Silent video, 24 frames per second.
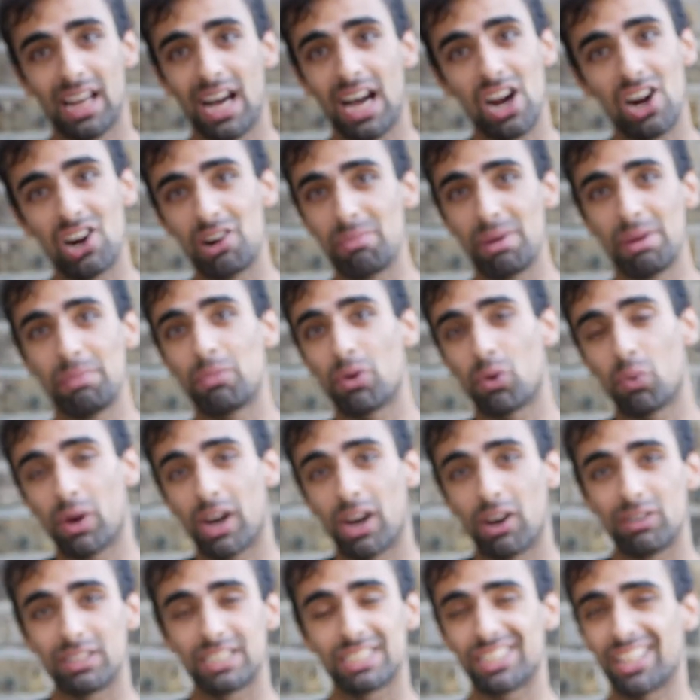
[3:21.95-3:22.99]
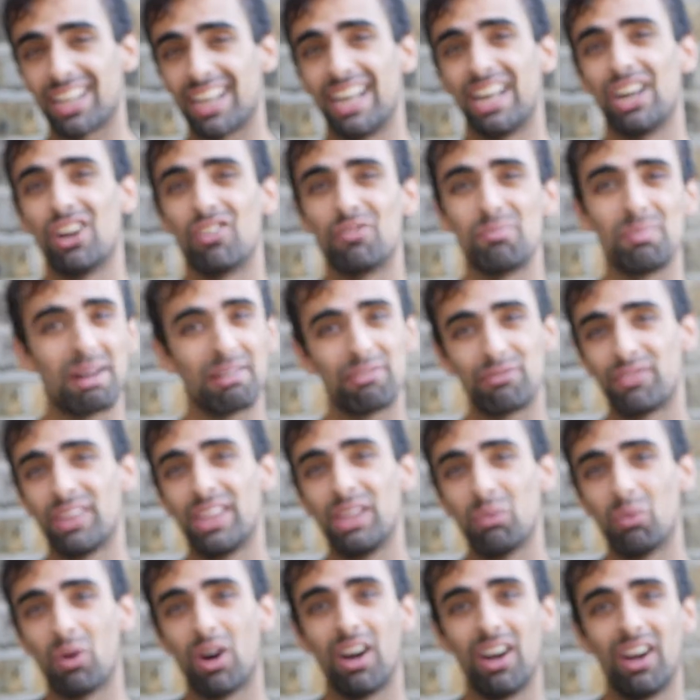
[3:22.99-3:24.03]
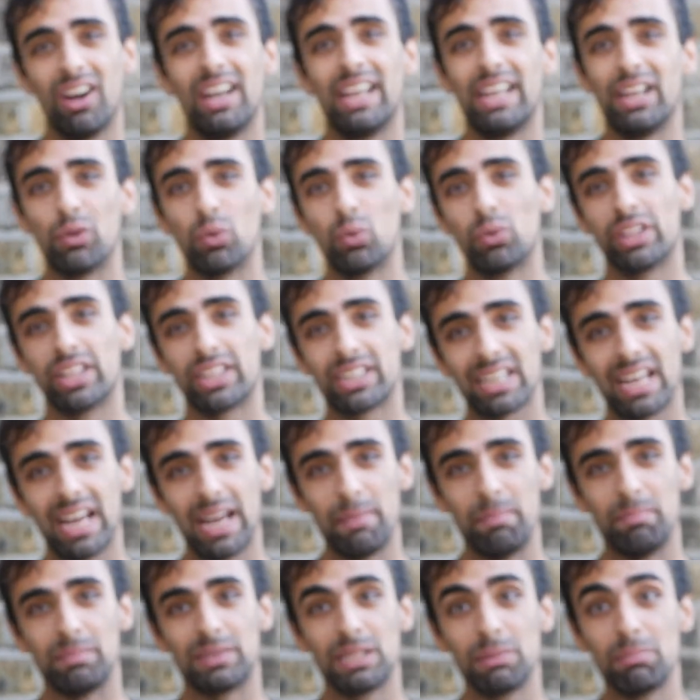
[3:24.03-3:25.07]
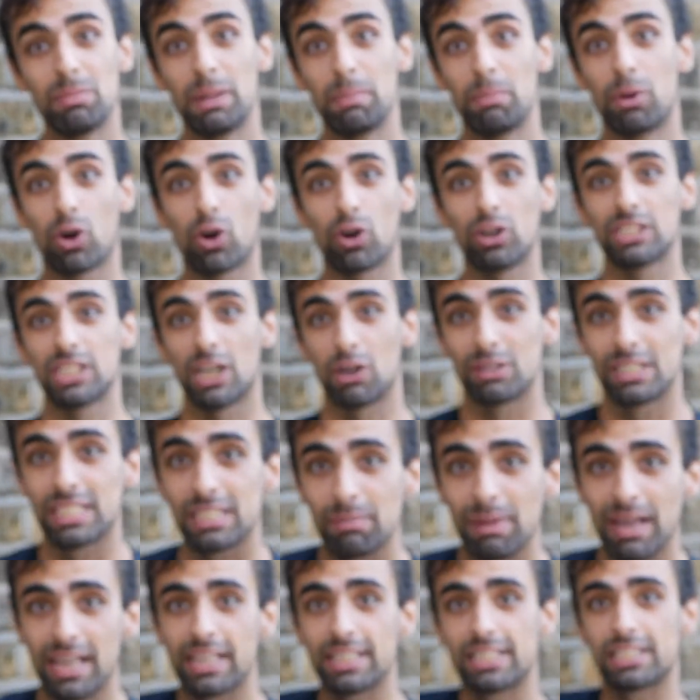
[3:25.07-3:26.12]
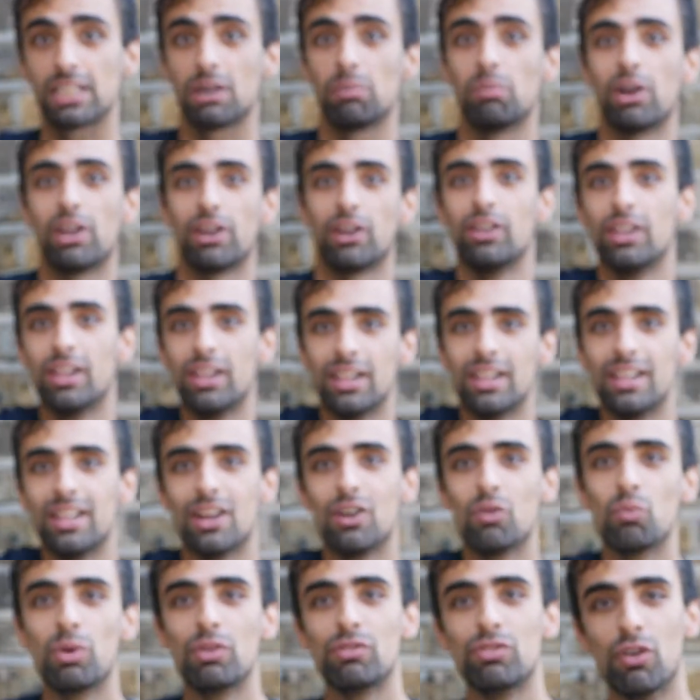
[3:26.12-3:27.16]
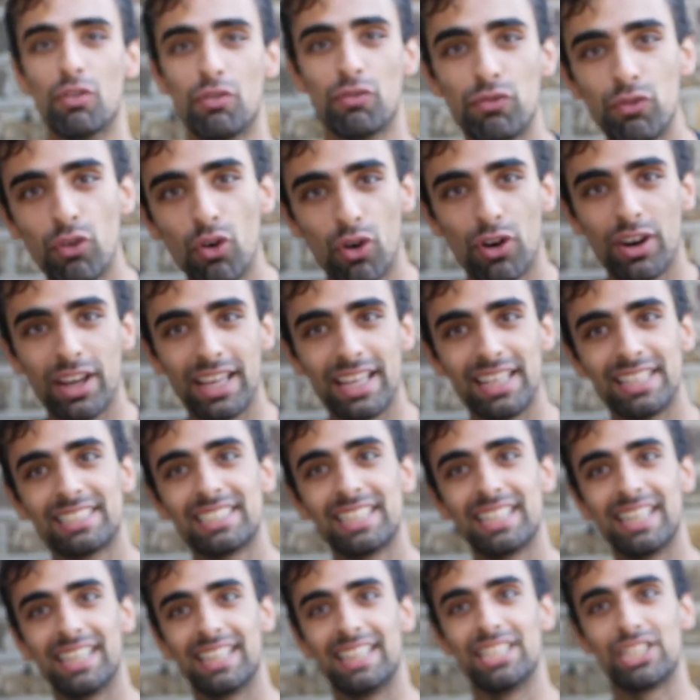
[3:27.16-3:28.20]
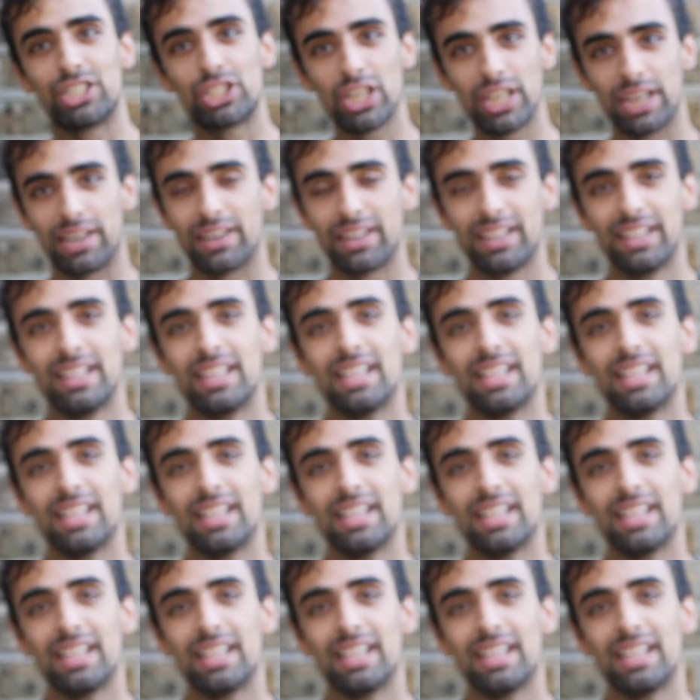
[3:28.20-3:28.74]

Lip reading: Like, I remember when I was starting off, my feet were hurting all the time simply because I was smacking someone with the foot instead of the shin.